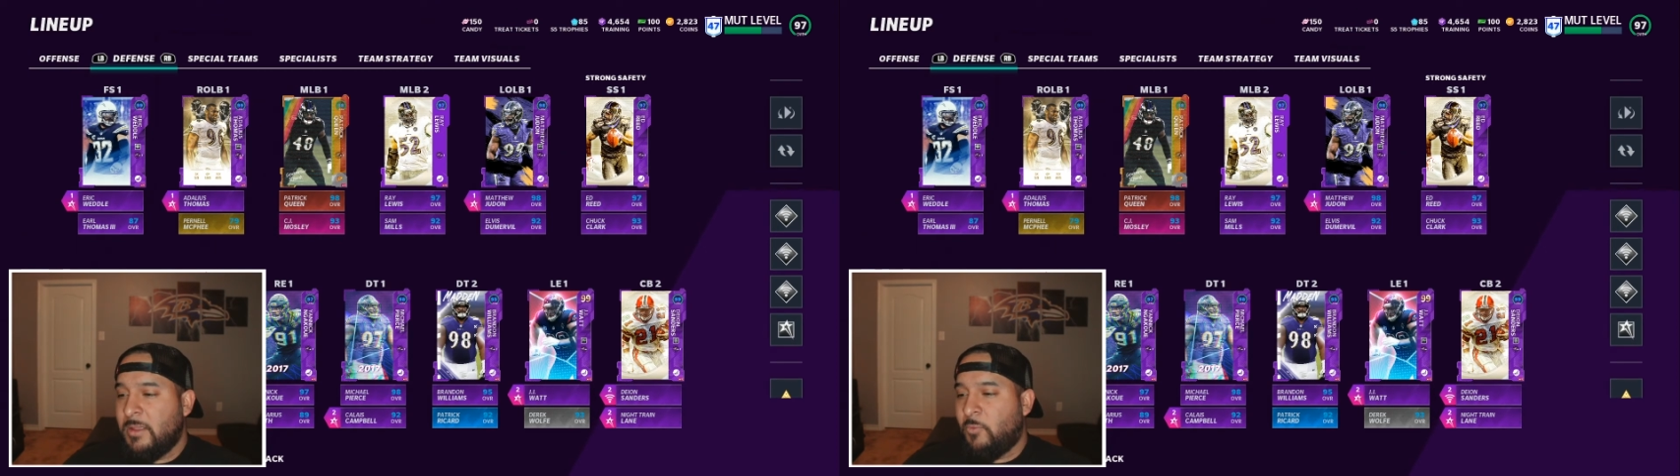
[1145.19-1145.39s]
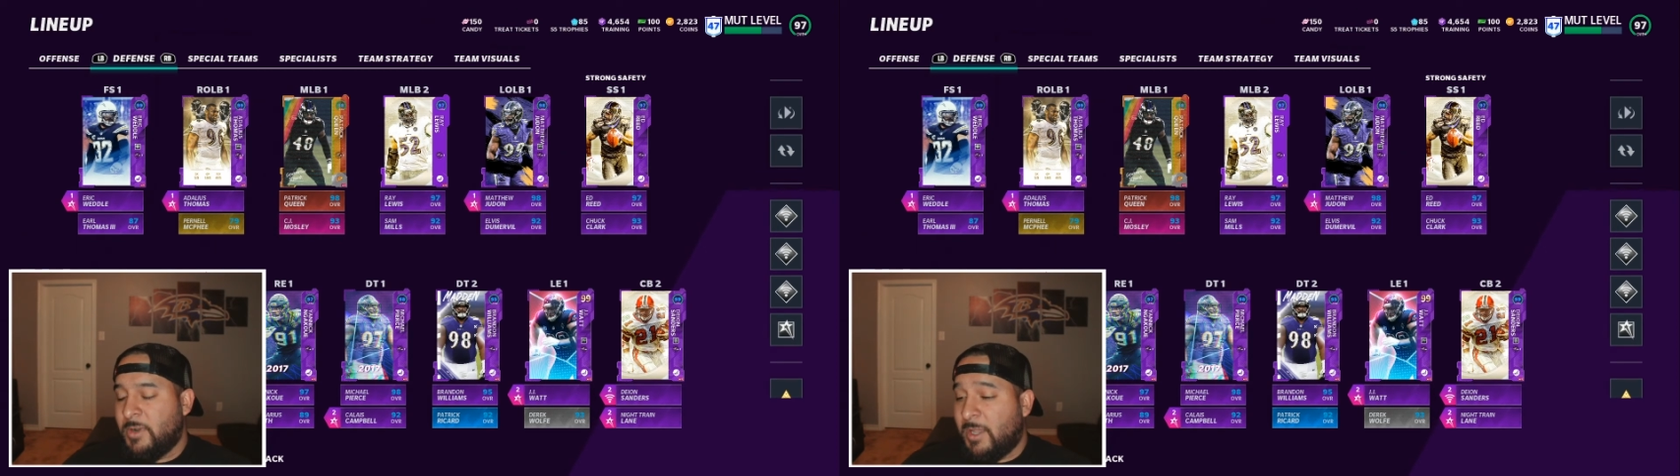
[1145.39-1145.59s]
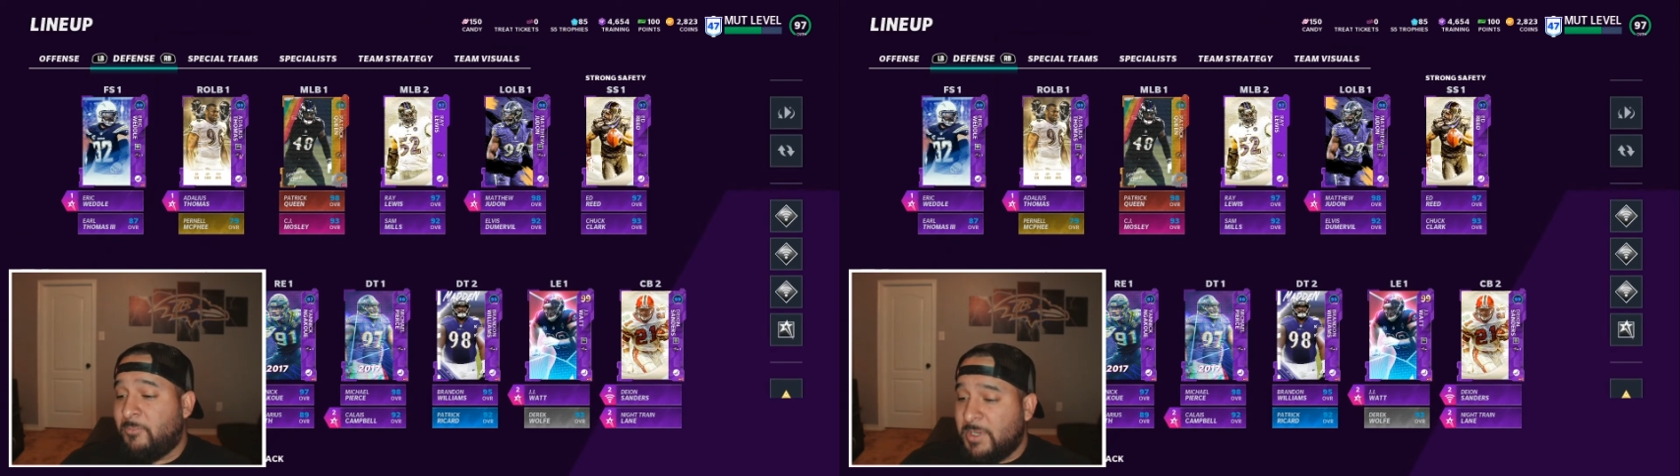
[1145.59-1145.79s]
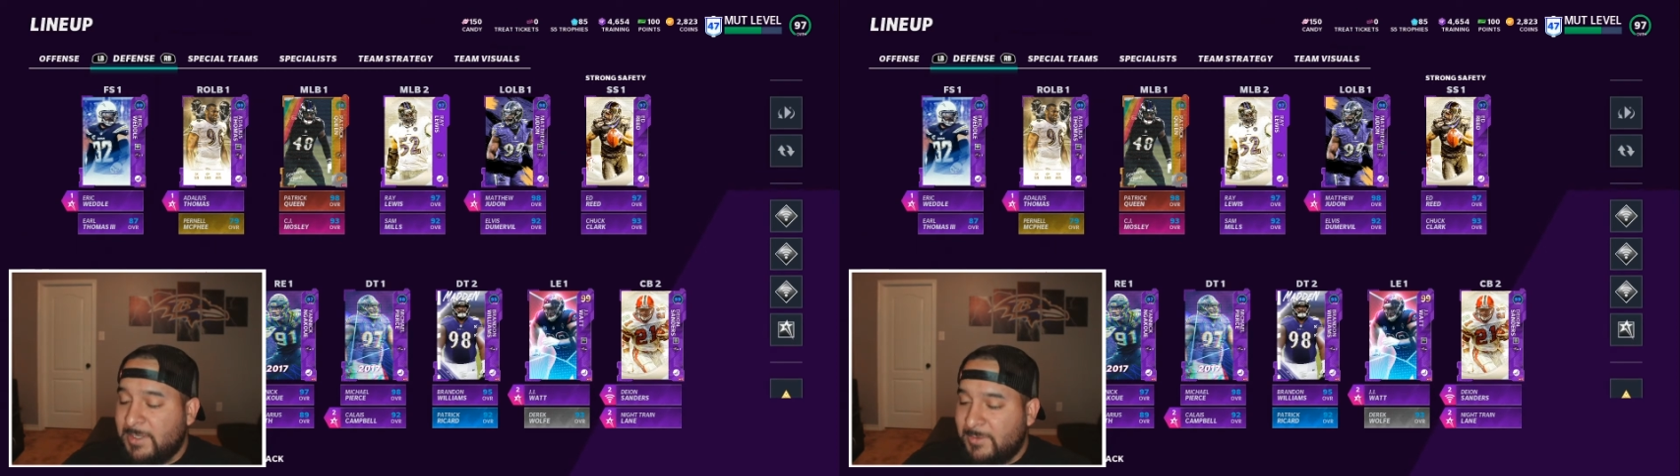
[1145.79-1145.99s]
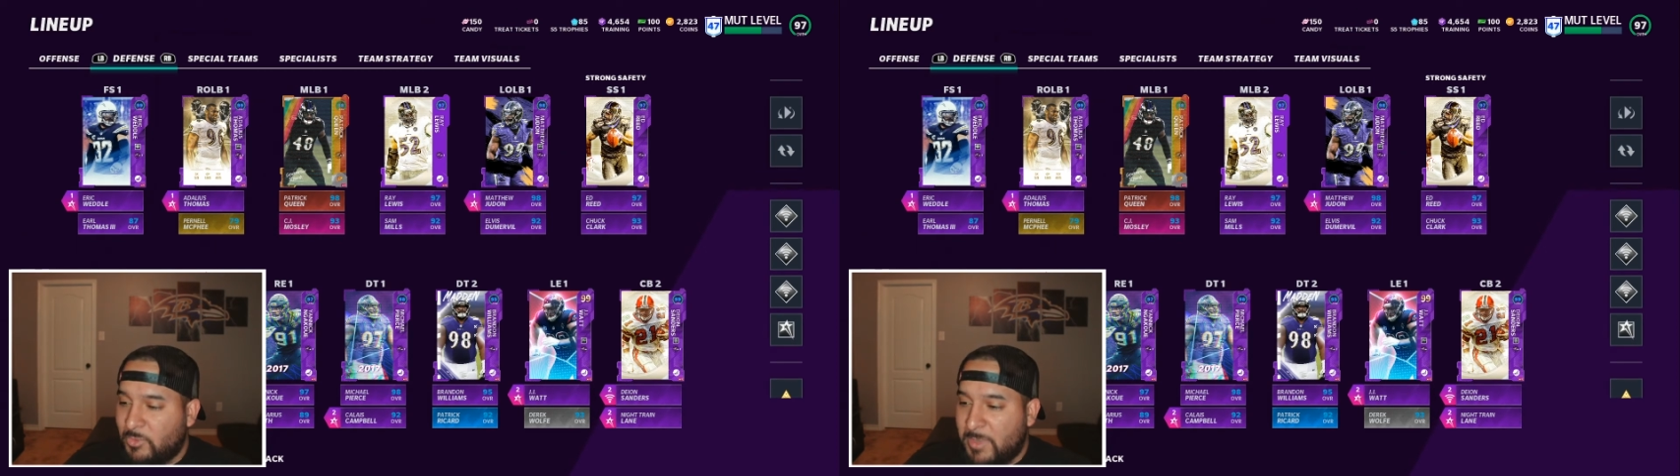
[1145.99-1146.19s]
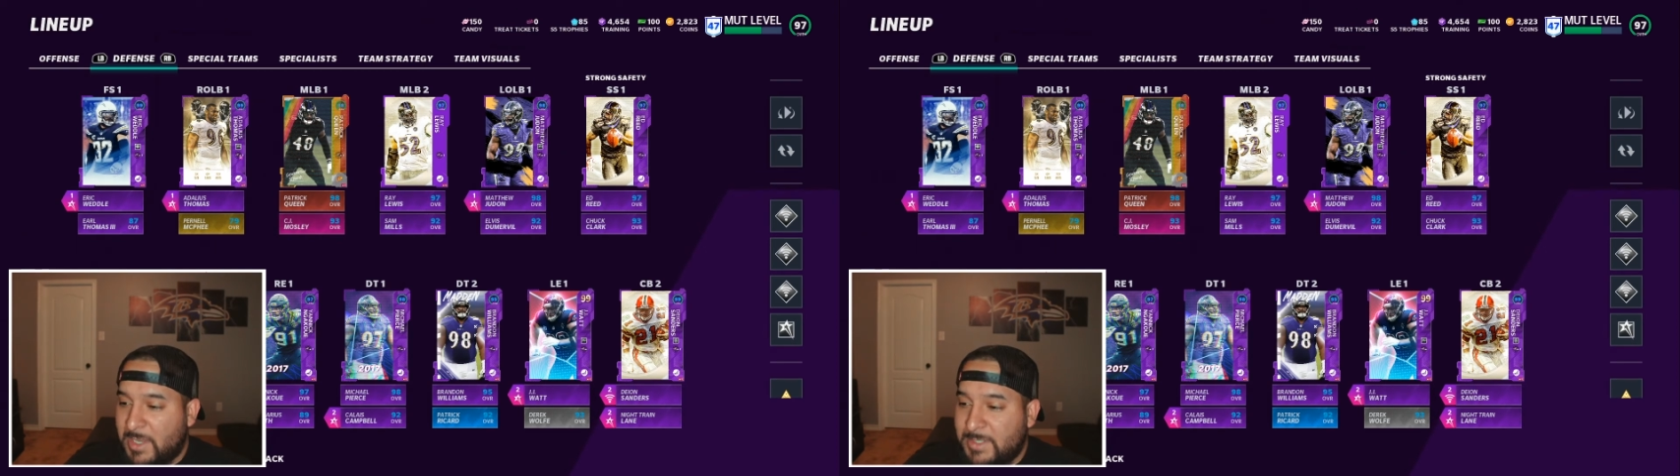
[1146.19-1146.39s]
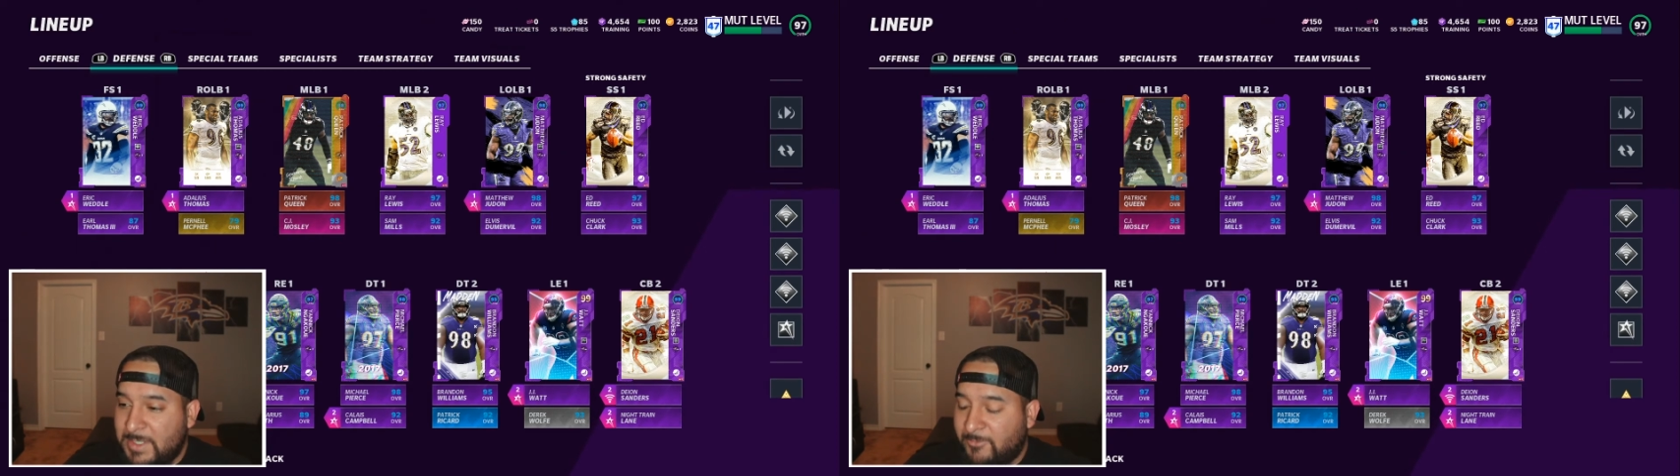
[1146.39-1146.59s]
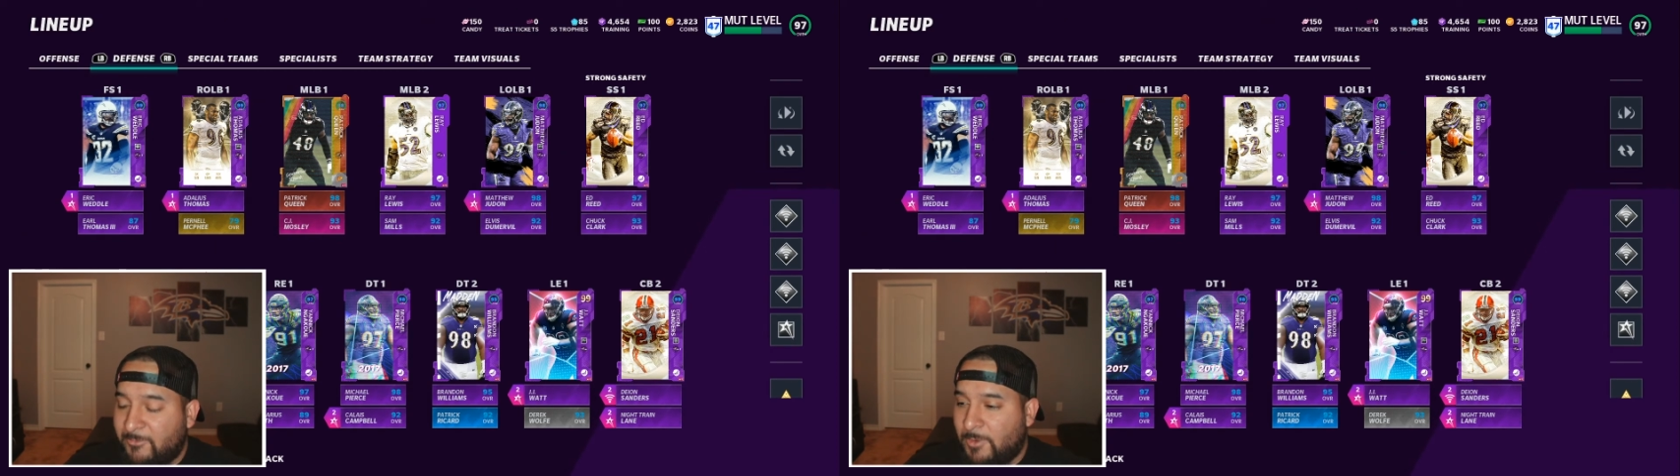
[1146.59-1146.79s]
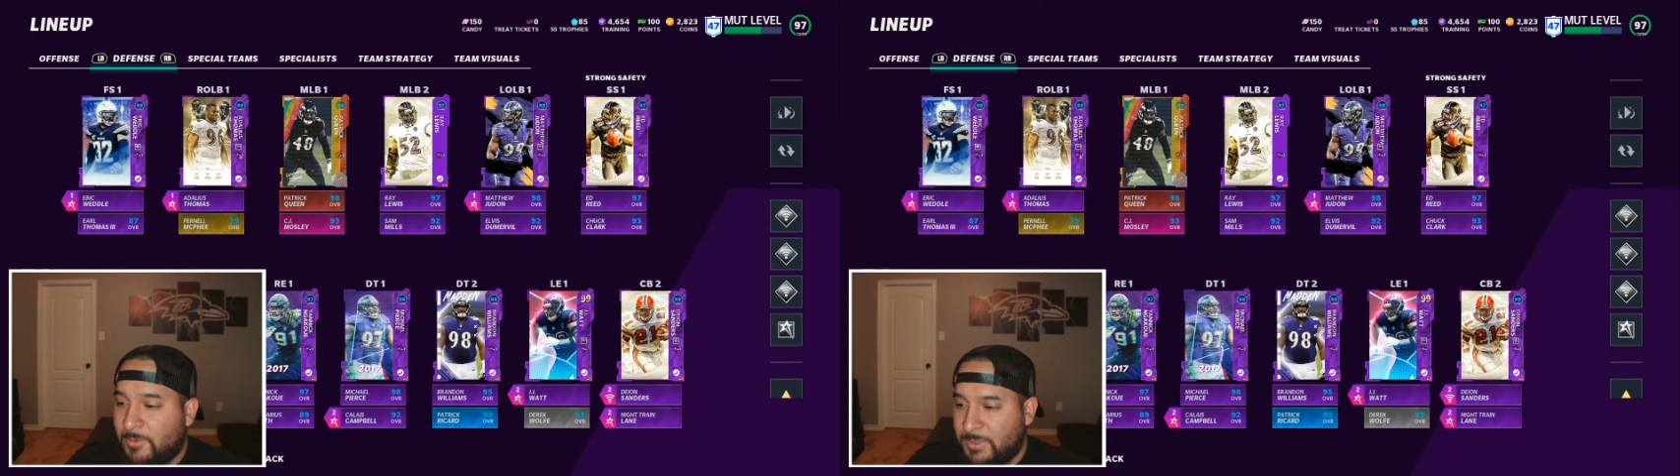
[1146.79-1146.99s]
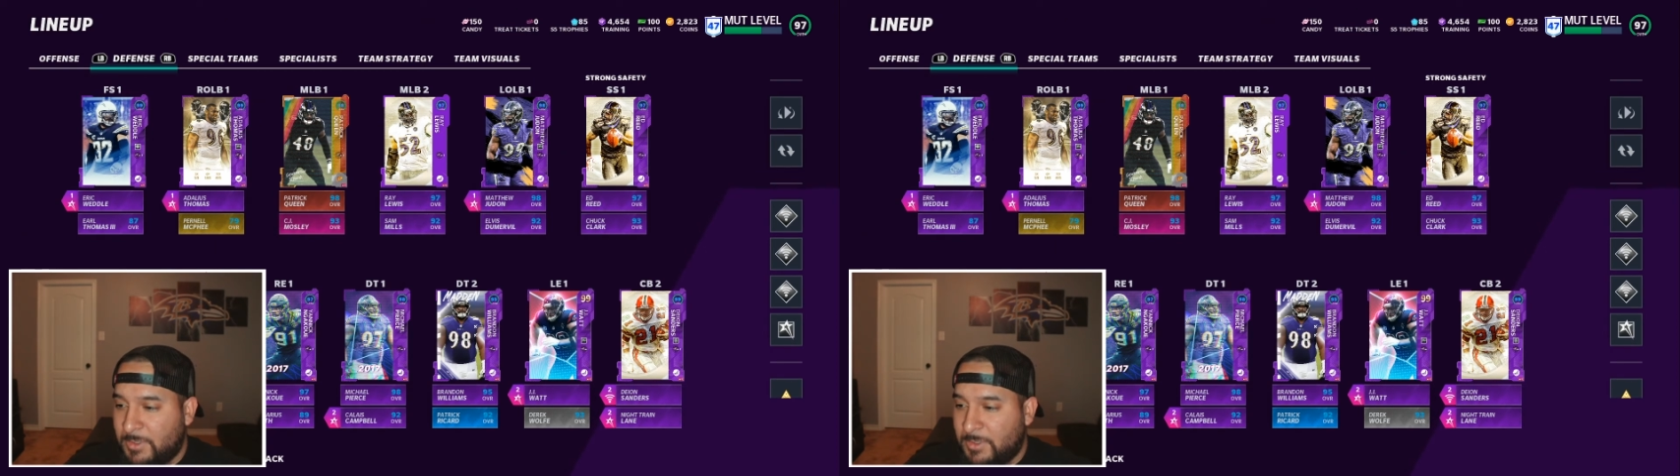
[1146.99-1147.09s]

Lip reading: when I've been leaving them at default.